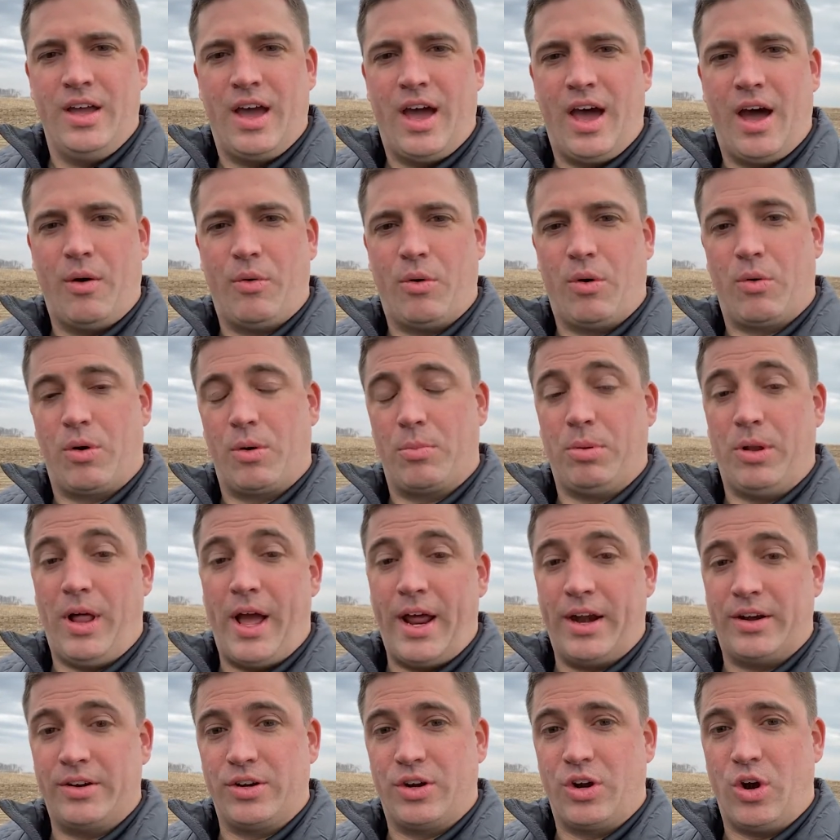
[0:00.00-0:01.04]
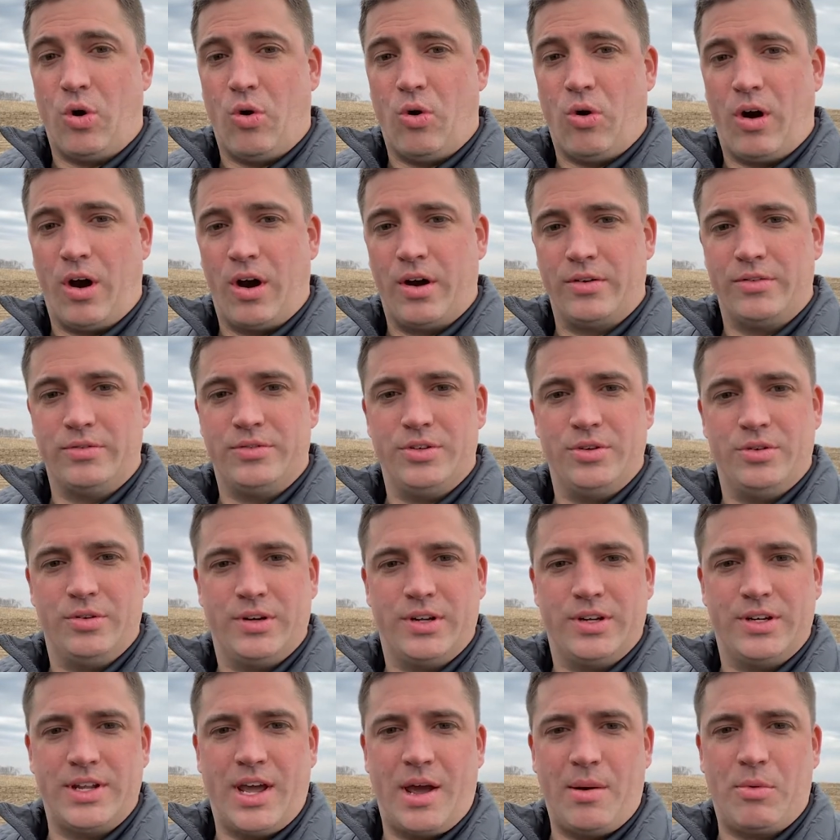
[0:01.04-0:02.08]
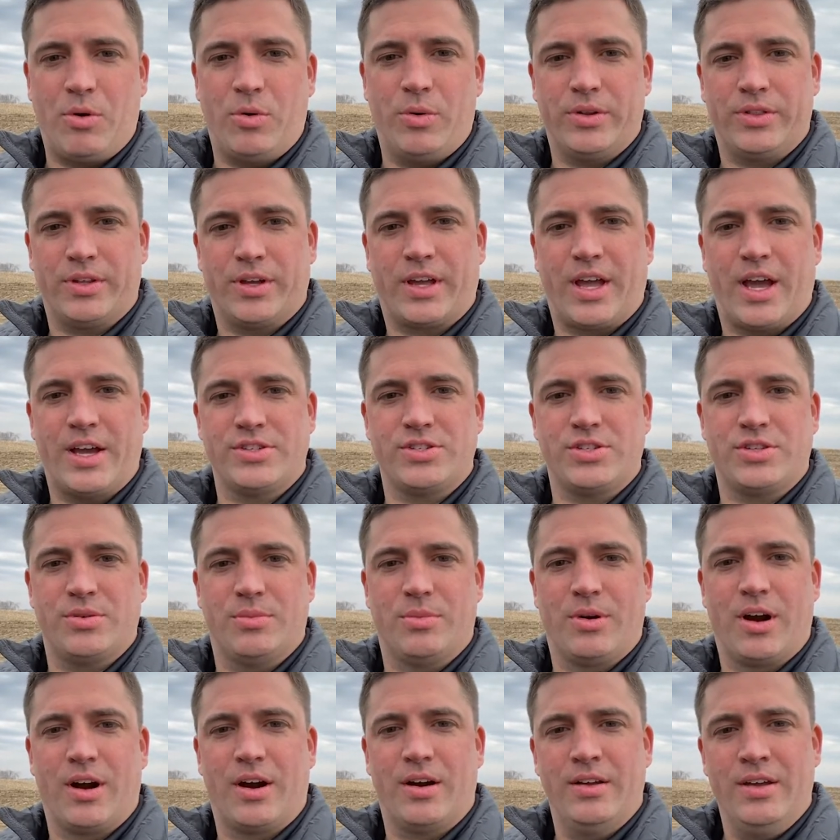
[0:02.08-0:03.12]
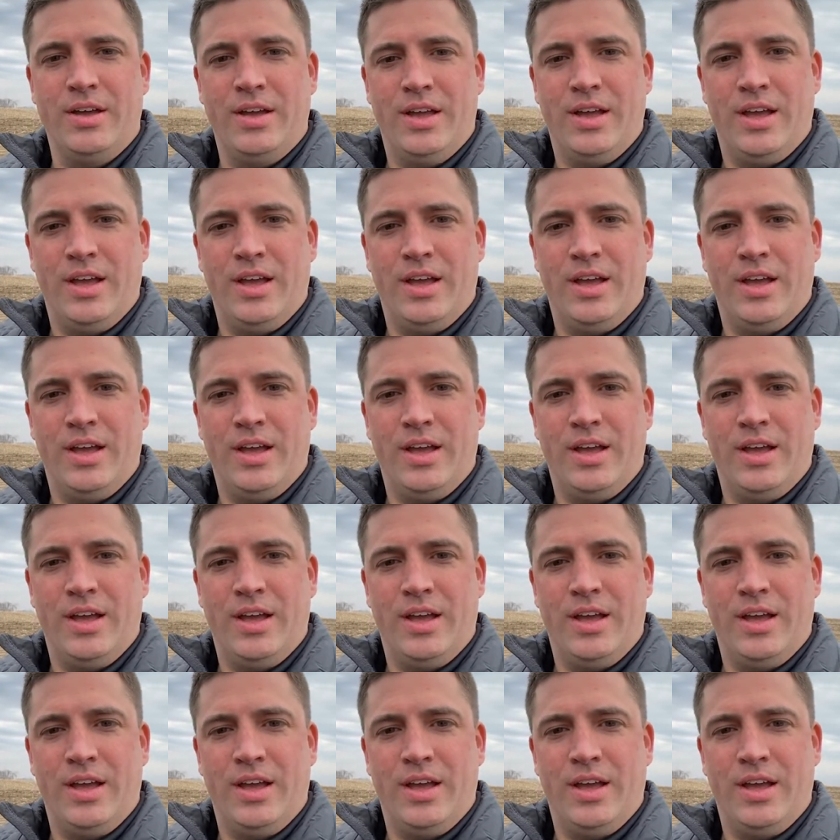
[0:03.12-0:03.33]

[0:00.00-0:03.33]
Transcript: uh, where we're planting corn, doing a demo with a customer.